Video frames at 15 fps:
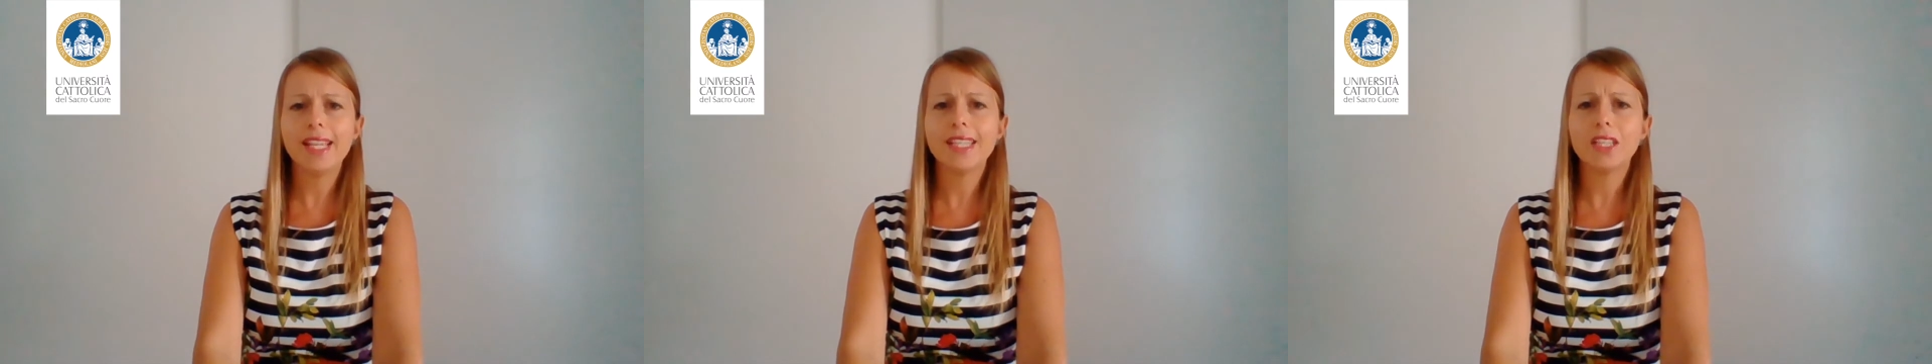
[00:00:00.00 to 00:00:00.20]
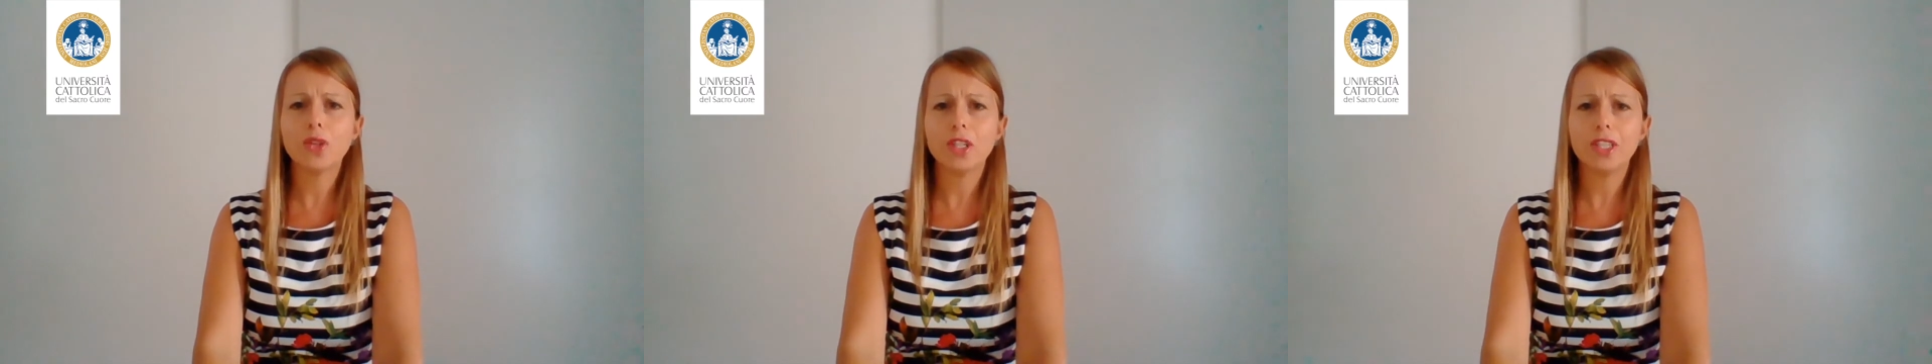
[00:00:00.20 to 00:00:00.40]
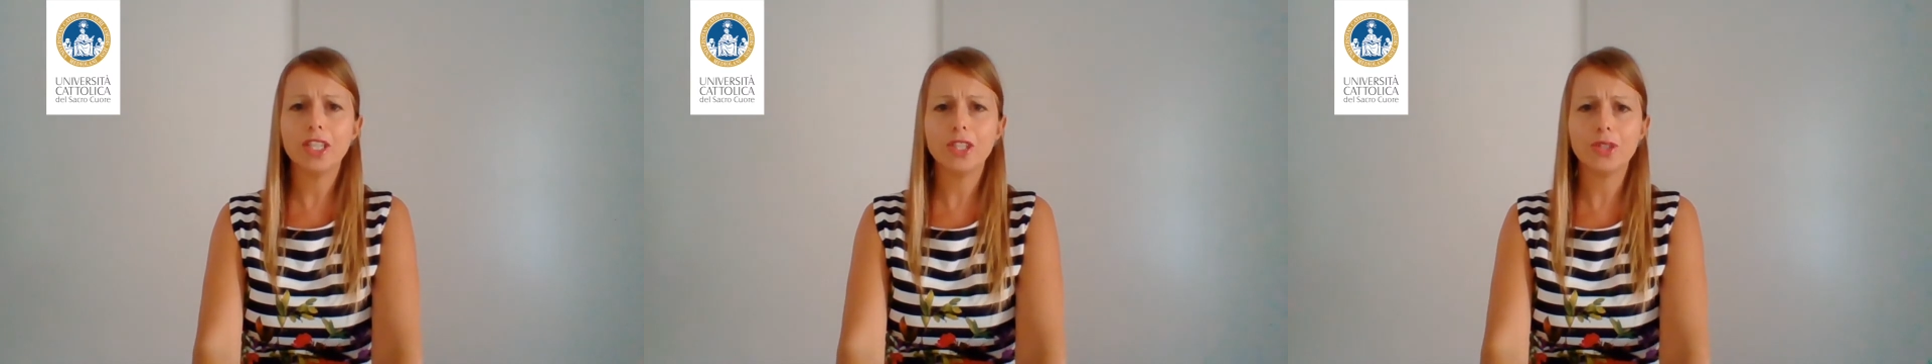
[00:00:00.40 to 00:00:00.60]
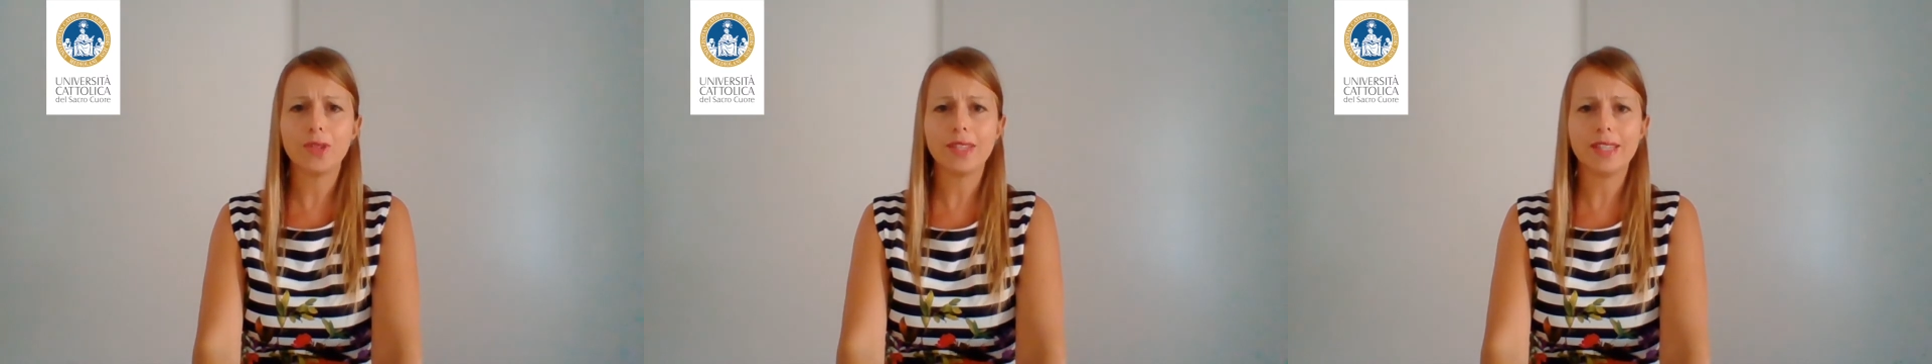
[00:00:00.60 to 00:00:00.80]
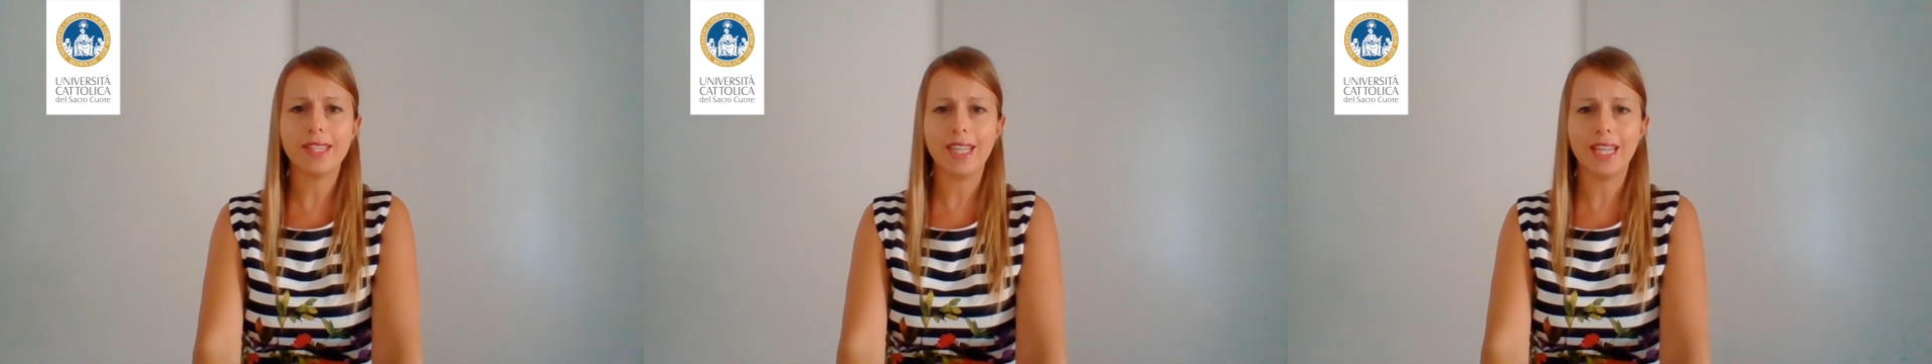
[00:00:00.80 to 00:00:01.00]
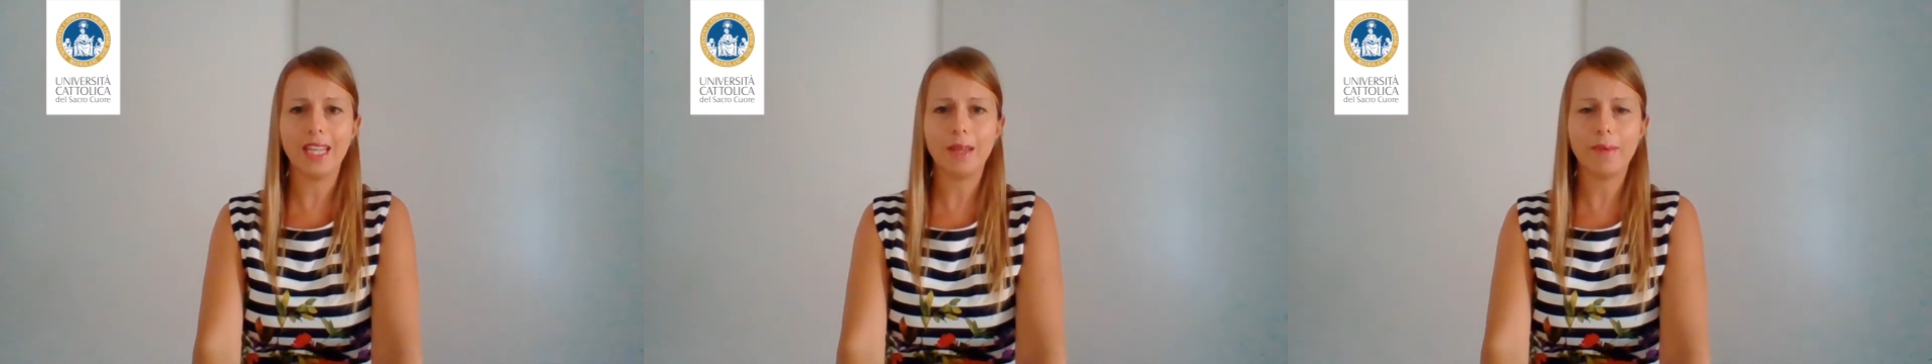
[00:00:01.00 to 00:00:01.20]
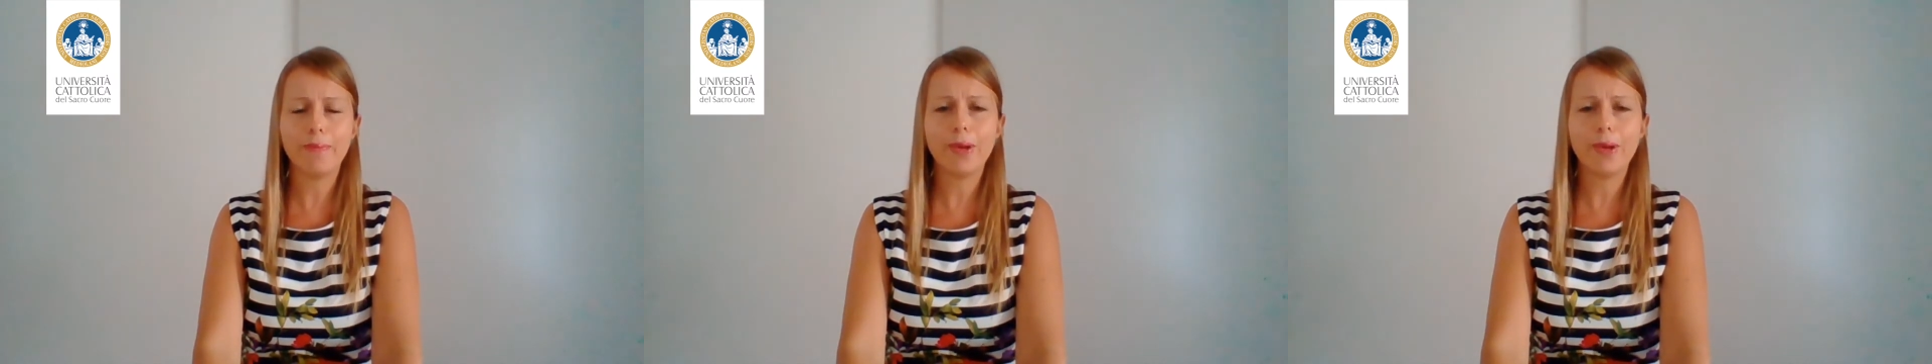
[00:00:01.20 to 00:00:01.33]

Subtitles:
is a traditional city,